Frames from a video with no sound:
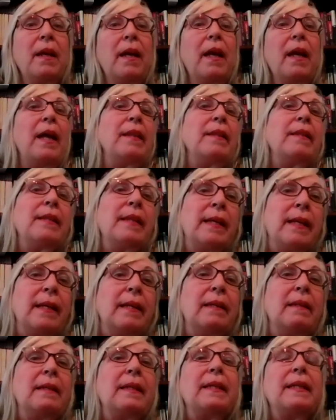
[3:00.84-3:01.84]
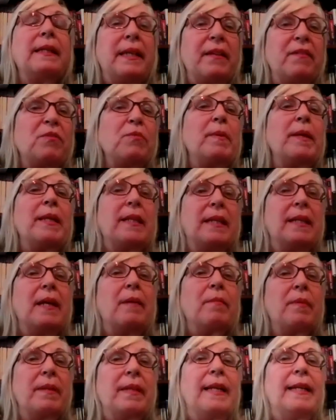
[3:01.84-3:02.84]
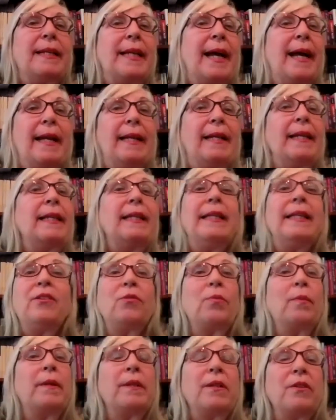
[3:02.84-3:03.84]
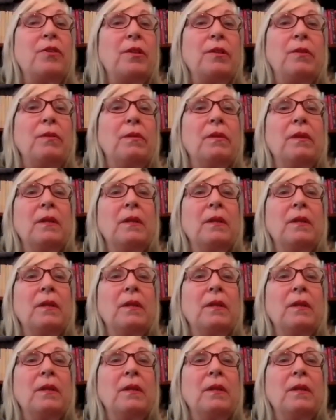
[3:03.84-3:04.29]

and then gives me the number that died, at least 1 or 2.